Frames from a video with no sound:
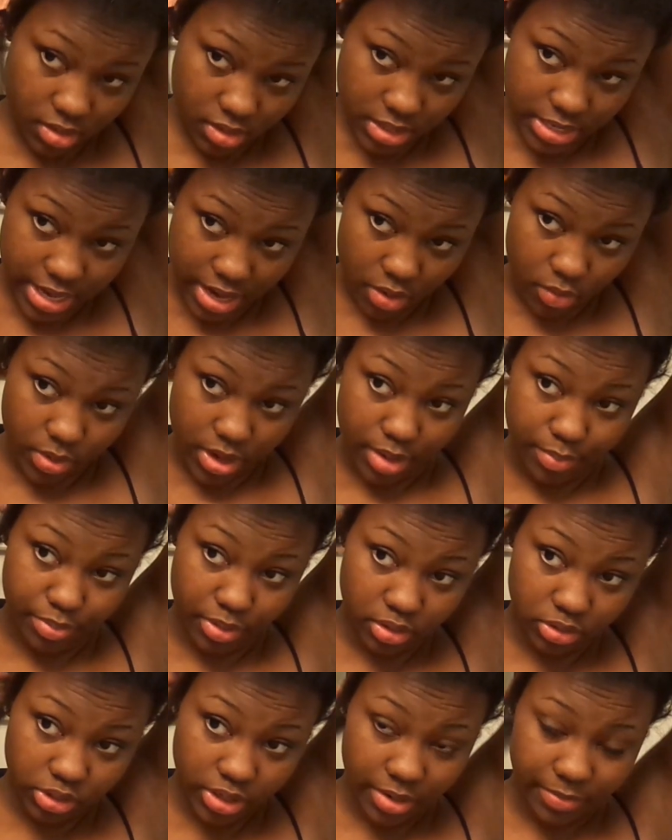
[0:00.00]
Now when I
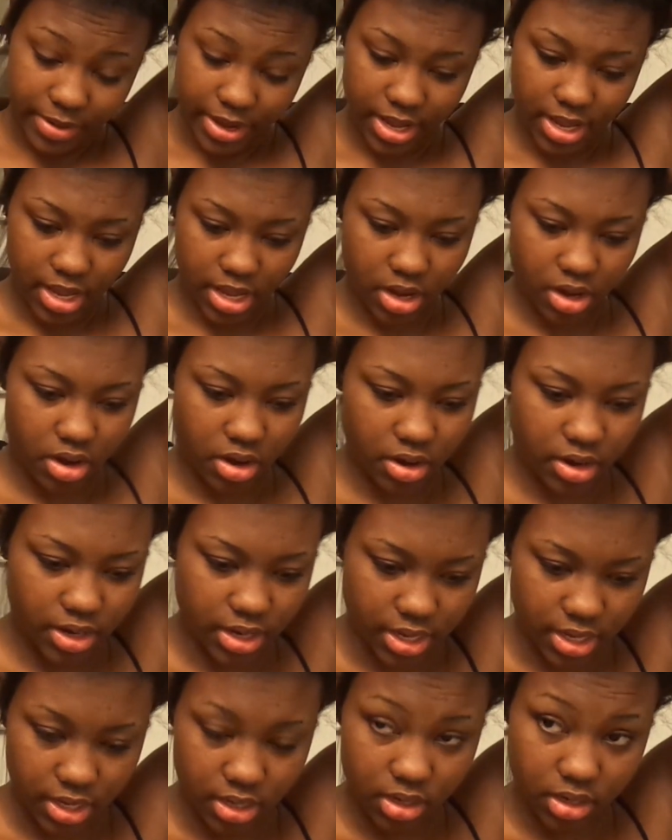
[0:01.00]
blow dry my hair,
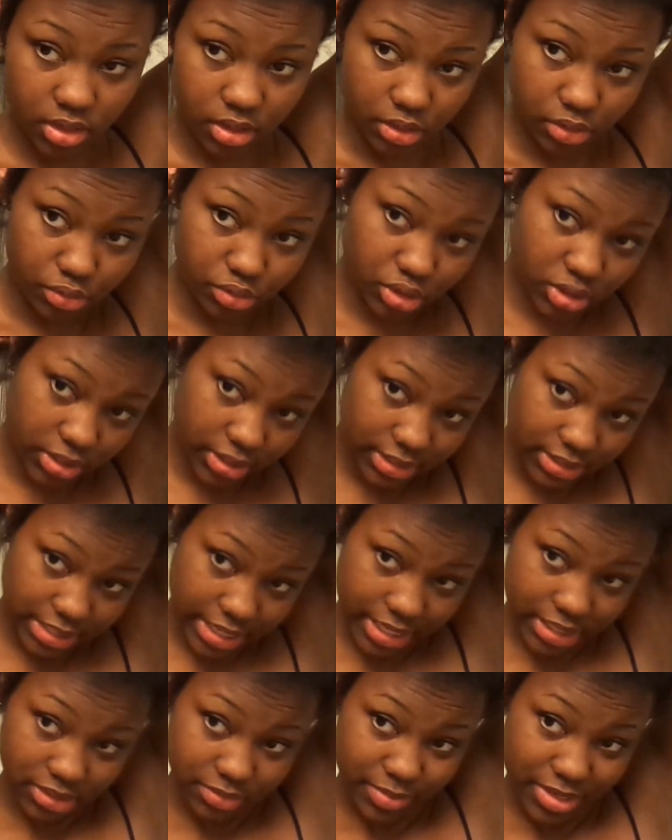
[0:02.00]
it usually
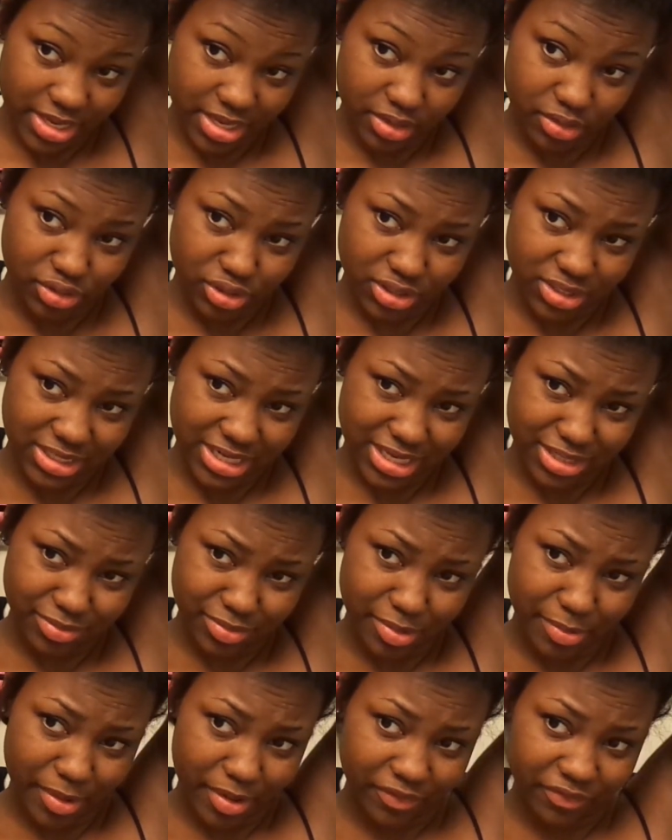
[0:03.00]
takes
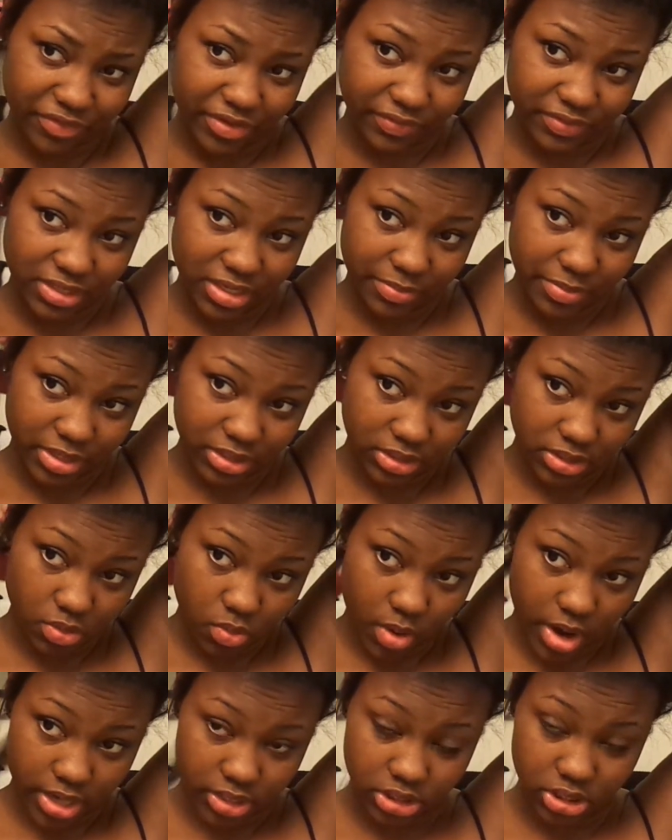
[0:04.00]
me about 15 minutes to
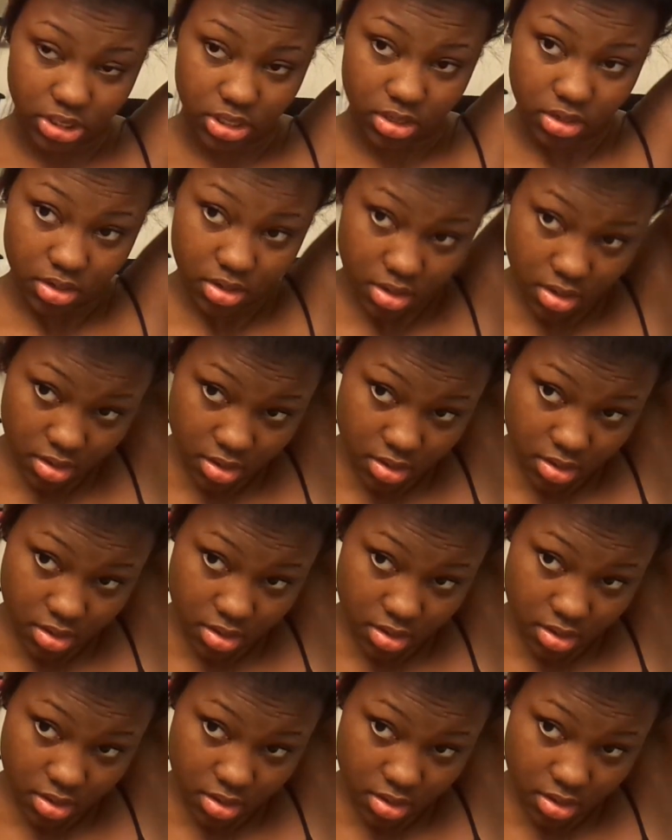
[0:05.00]
wash it,